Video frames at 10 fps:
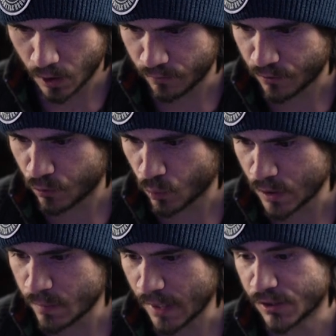of
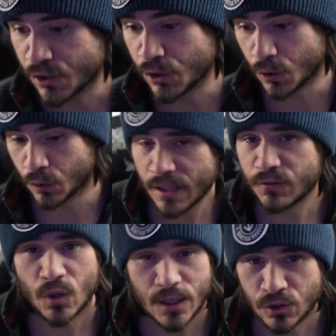3:2. And if
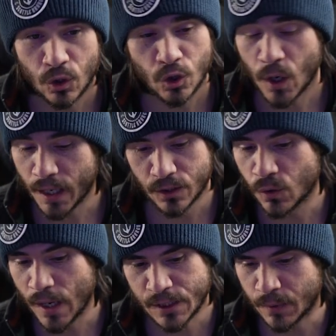you guys don't know how to
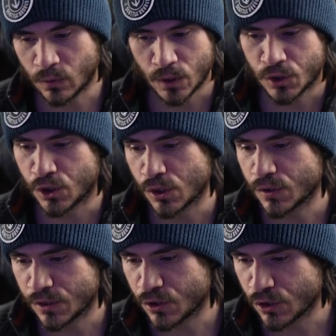do aspect ratios,
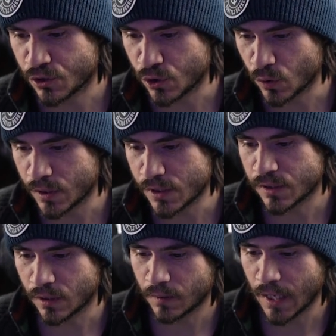it's just two of these
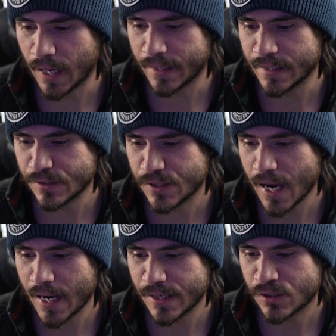little liney
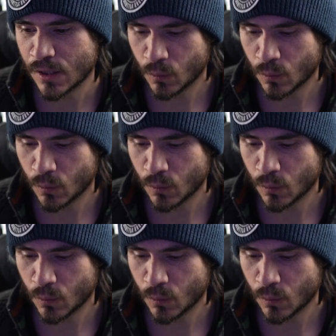guys.